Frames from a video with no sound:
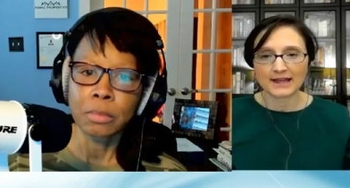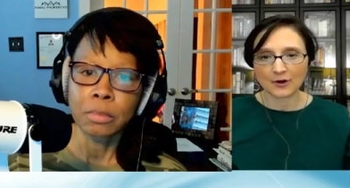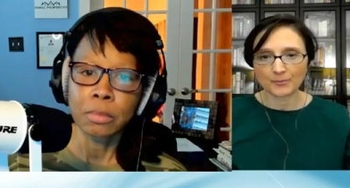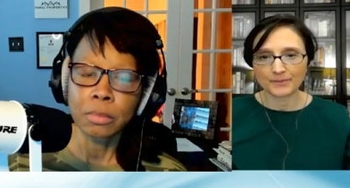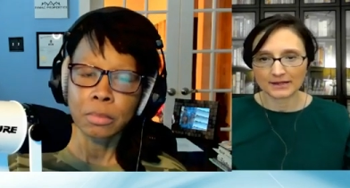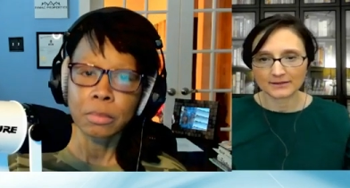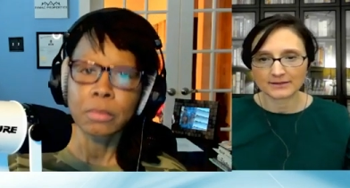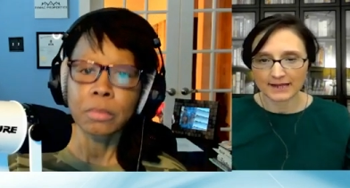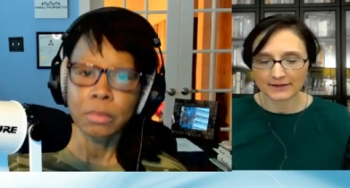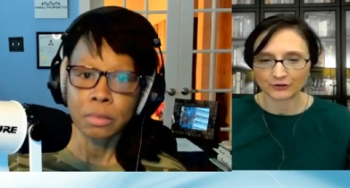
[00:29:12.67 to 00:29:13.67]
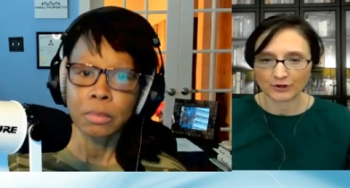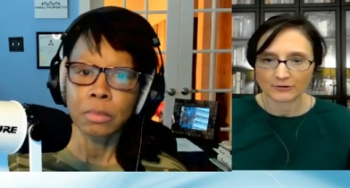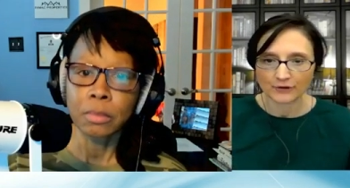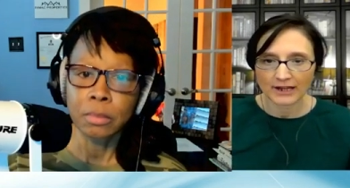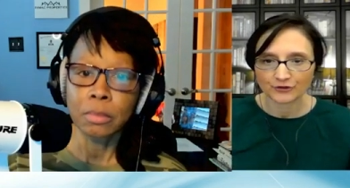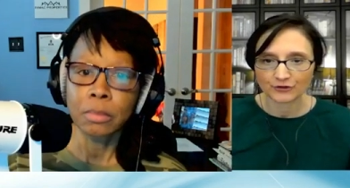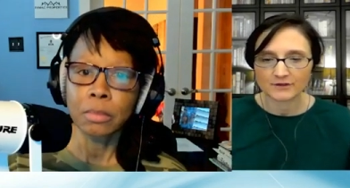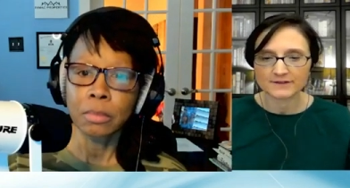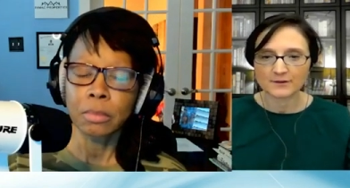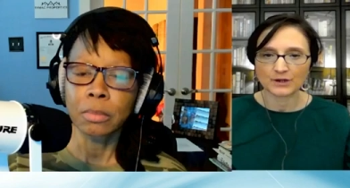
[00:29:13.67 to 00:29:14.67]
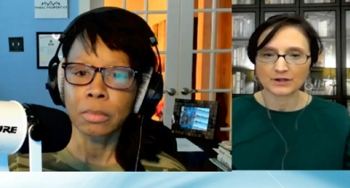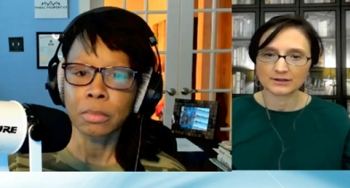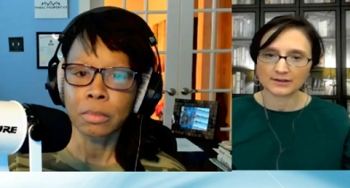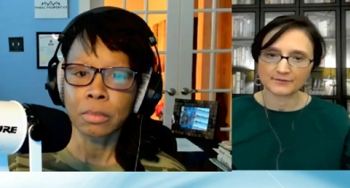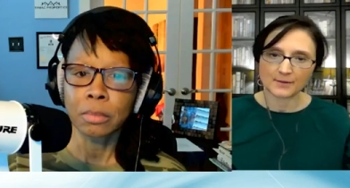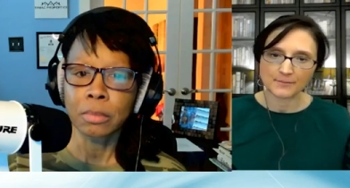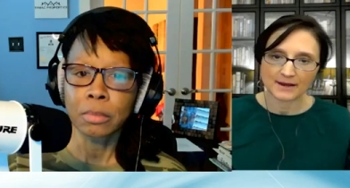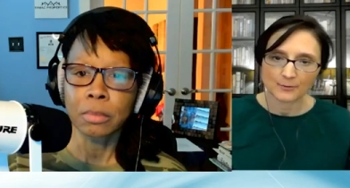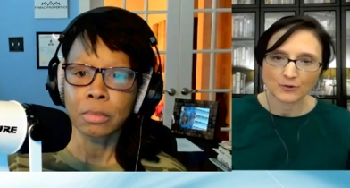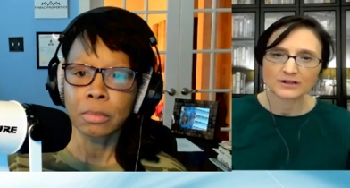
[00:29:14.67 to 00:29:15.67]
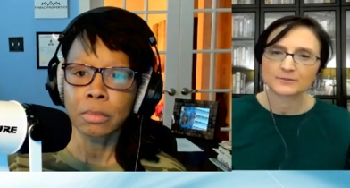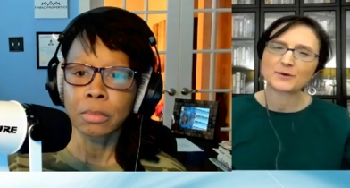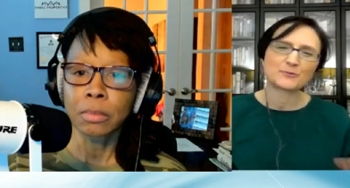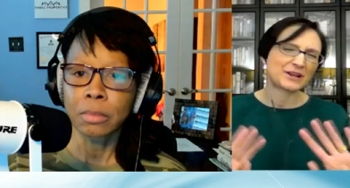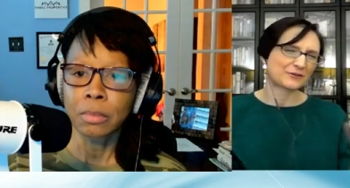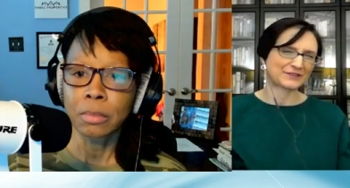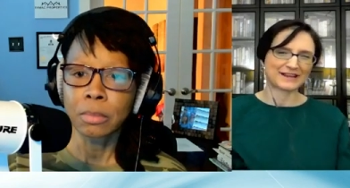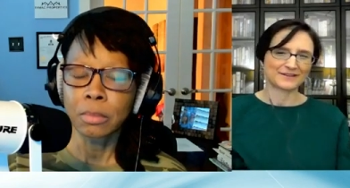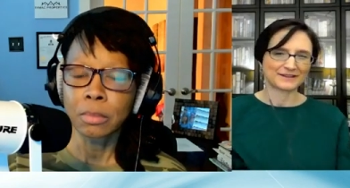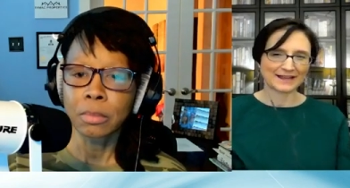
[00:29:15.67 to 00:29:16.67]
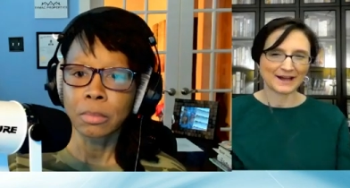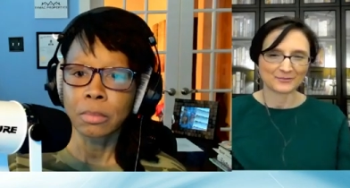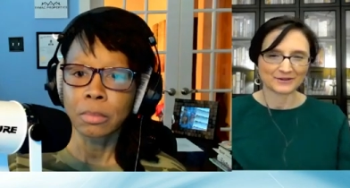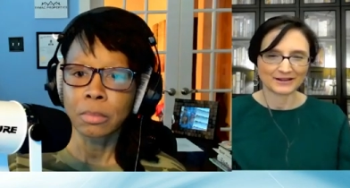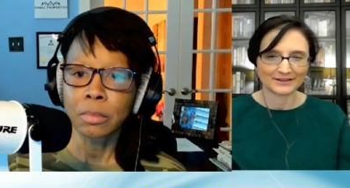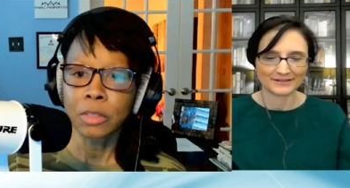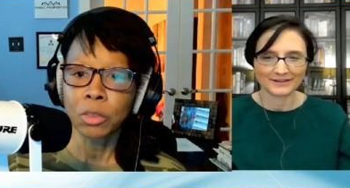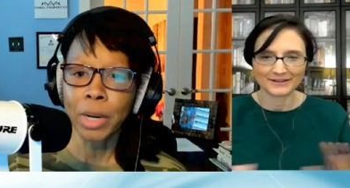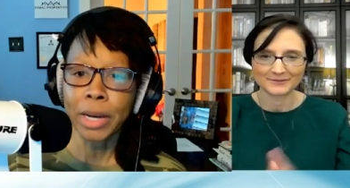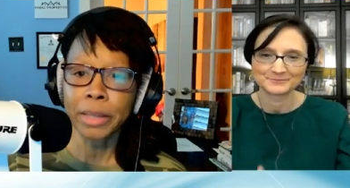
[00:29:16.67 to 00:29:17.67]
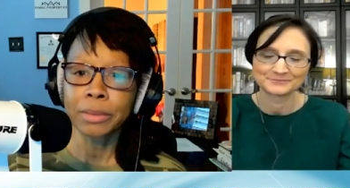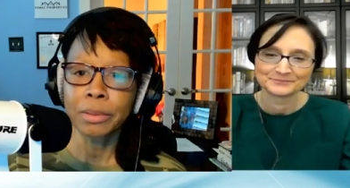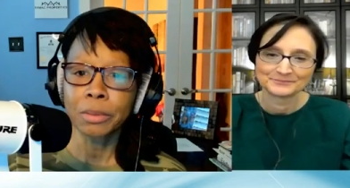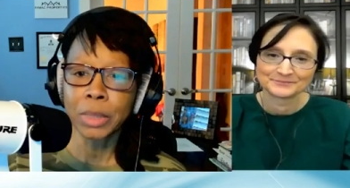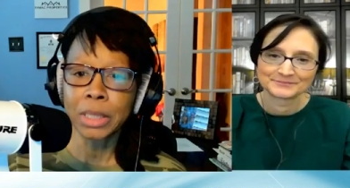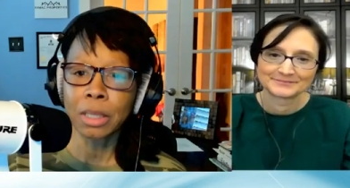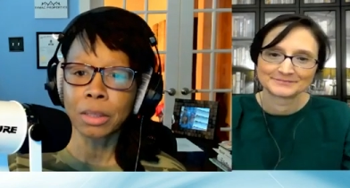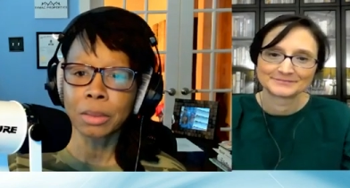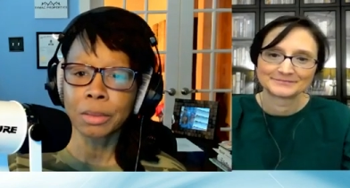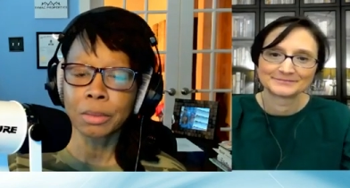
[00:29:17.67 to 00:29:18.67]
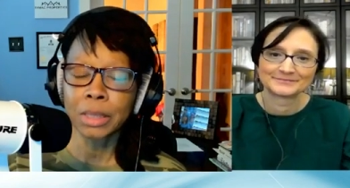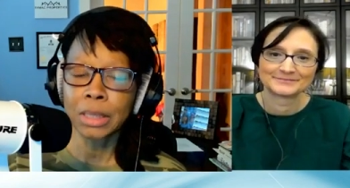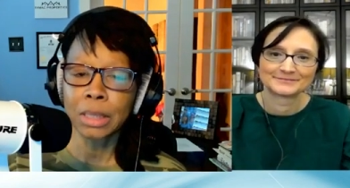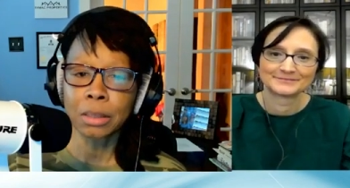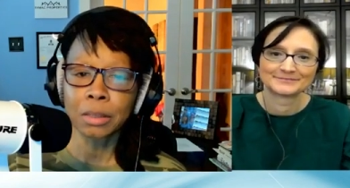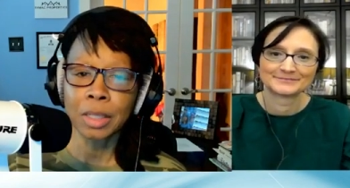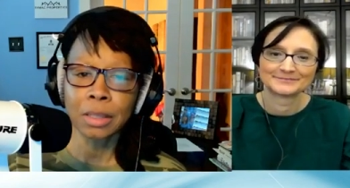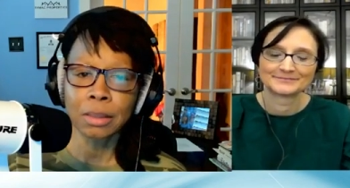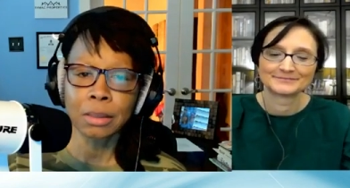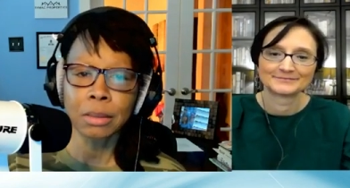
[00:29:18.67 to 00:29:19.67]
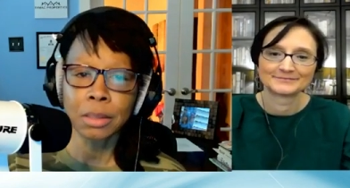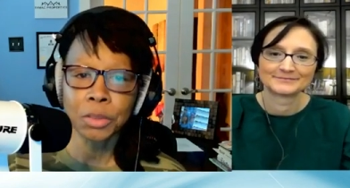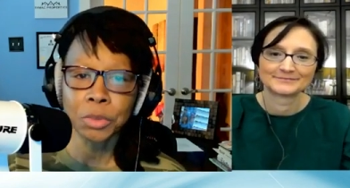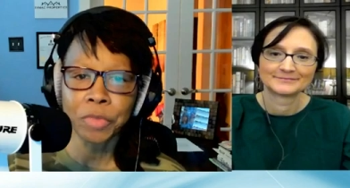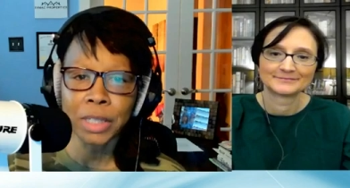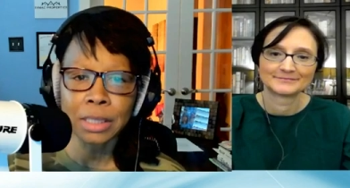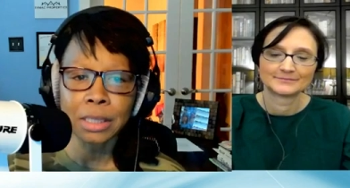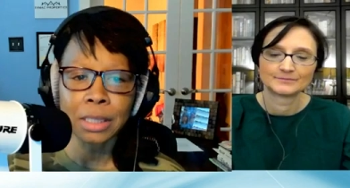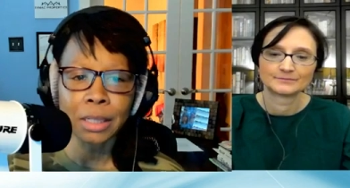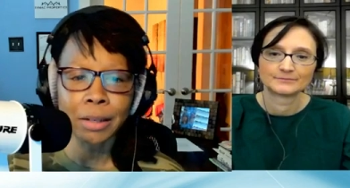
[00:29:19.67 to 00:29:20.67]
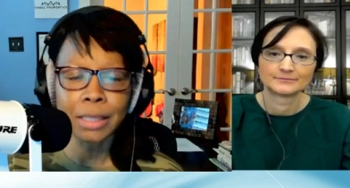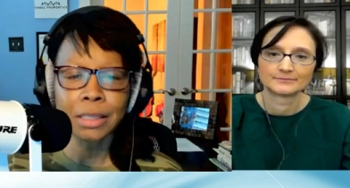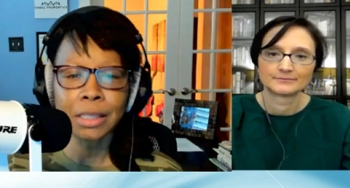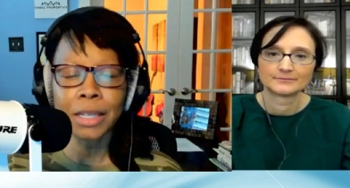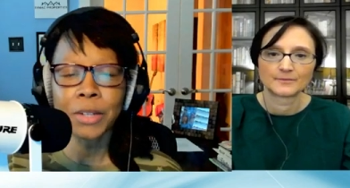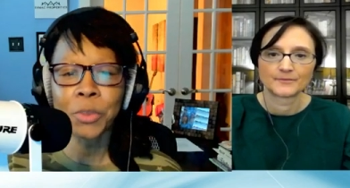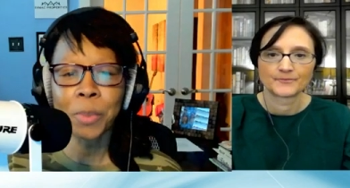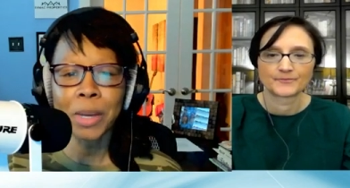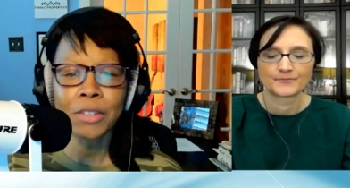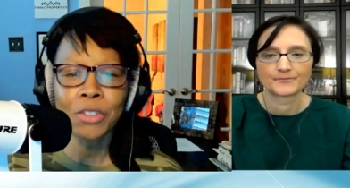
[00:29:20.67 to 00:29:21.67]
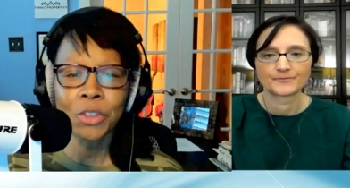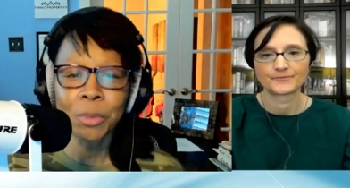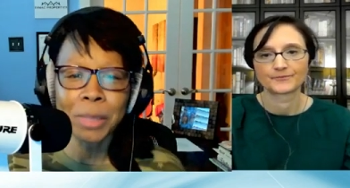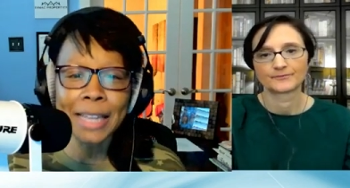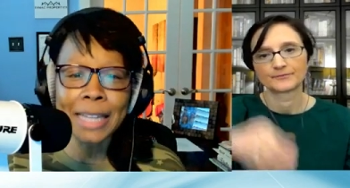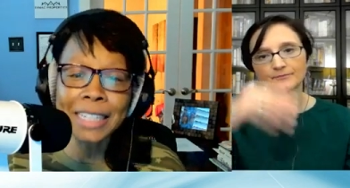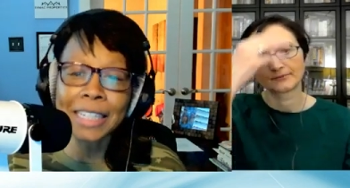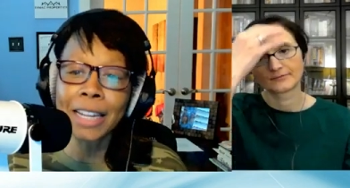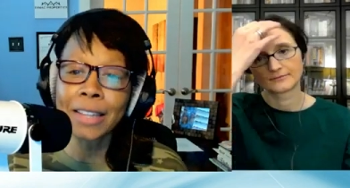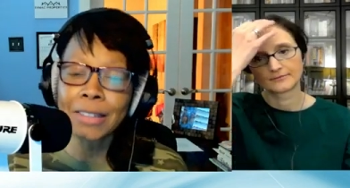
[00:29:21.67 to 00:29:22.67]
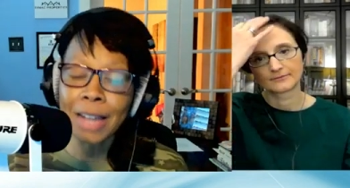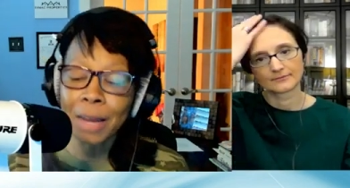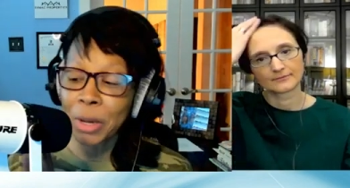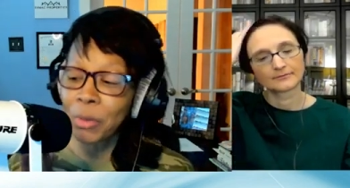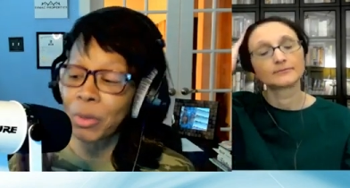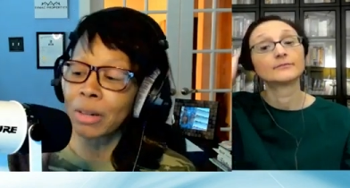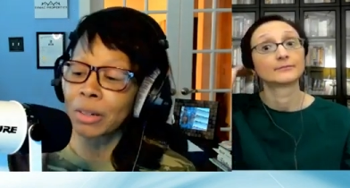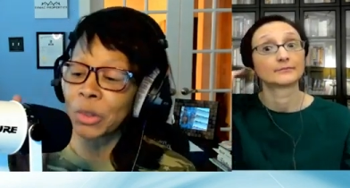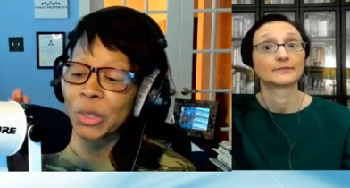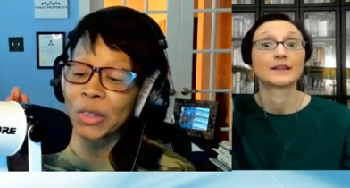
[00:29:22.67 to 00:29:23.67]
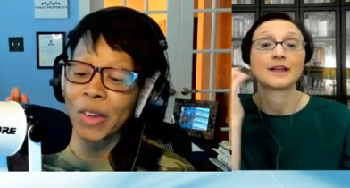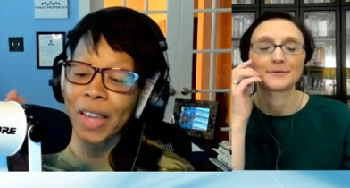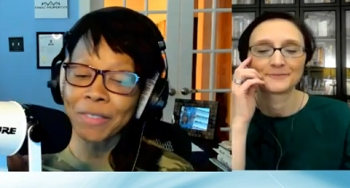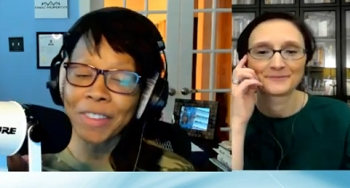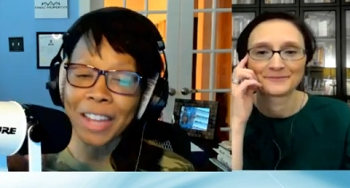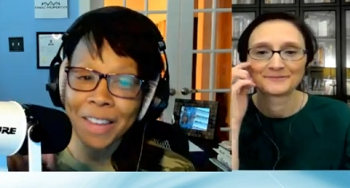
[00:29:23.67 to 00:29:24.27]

Speaker 1: and helping the next generation so we could live in a better world, but we don't think of it that way, you know? Right.
Speaker 2: We don't. And it's reflected in our educators' pay too, but that's another topic. We are going to